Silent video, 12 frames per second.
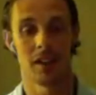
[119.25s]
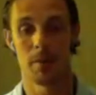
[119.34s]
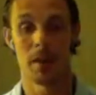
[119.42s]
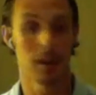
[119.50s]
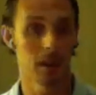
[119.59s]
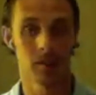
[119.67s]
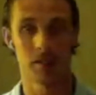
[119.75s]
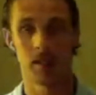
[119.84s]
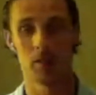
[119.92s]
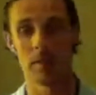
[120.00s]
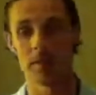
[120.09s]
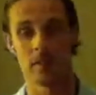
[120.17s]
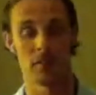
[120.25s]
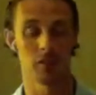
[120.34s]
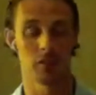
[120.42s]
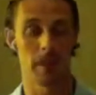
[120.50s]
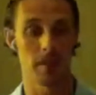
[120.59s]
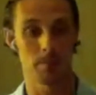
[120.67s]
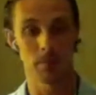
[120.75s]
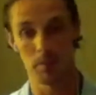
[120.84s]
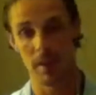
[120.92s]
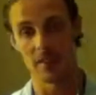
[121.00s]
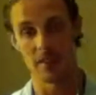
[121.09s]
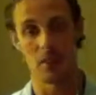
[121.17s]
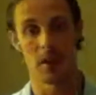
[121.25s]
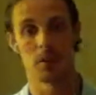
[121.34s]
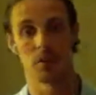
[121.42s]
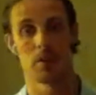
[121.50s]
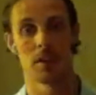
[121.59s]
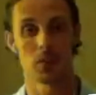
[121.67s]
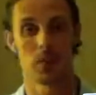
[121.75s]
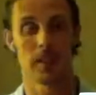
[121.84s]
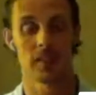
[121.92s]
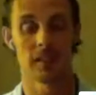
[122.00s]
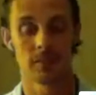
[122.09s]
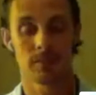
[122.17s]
I'm in a considerably different spa- space to where I was when I was 20.